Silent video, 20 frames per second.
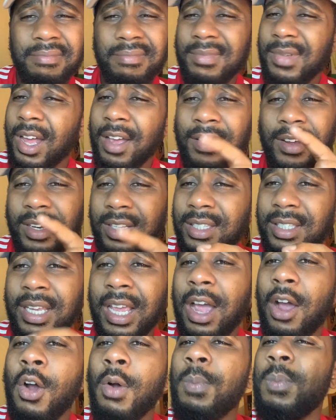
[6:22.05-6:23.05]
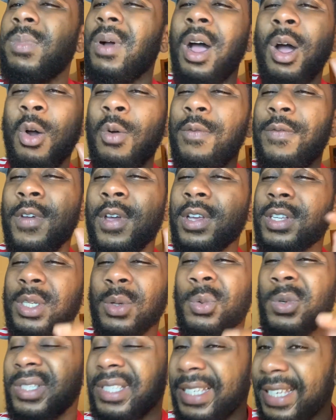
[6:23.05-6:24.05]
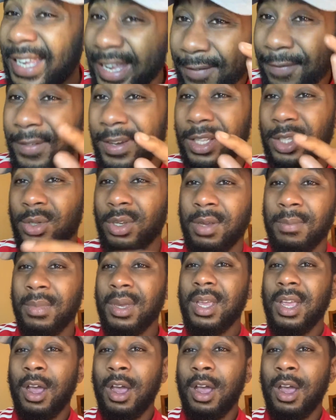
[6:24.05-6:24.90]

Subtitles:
I gotta say, I hope Ferguson was giving it to him.